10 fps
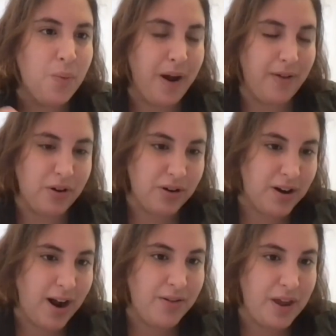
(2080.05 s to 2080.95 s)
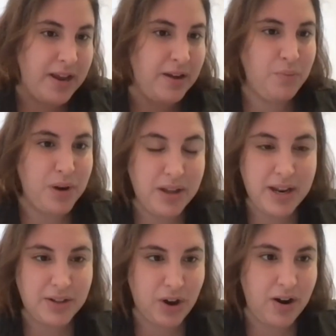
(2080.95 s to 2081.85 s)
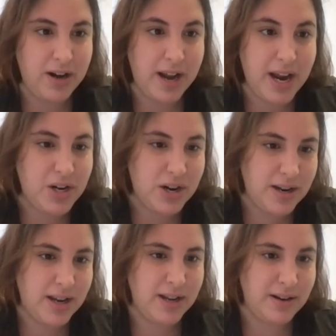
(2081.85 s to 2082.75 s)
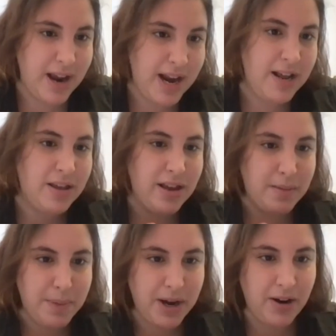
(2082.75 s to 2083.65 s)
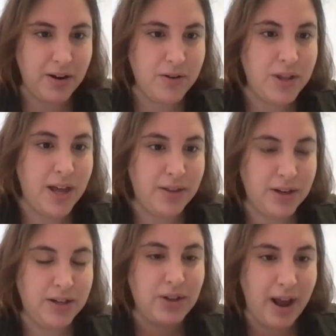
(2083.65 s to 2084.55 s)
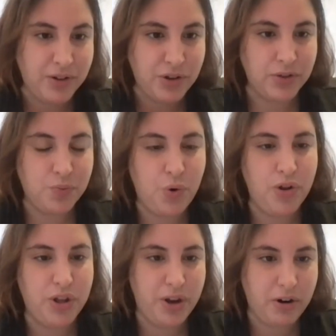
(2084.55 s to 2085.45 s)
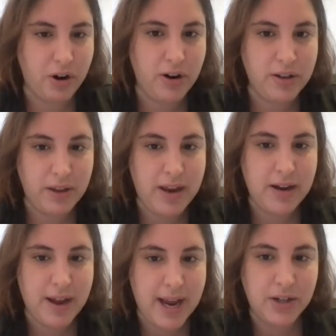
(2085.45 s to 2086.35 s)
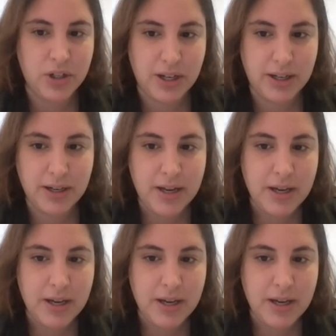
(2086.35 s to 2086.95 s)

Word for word: whether or not they can really start engaging in anything bigger than the disastrous war that they're currently engaged in.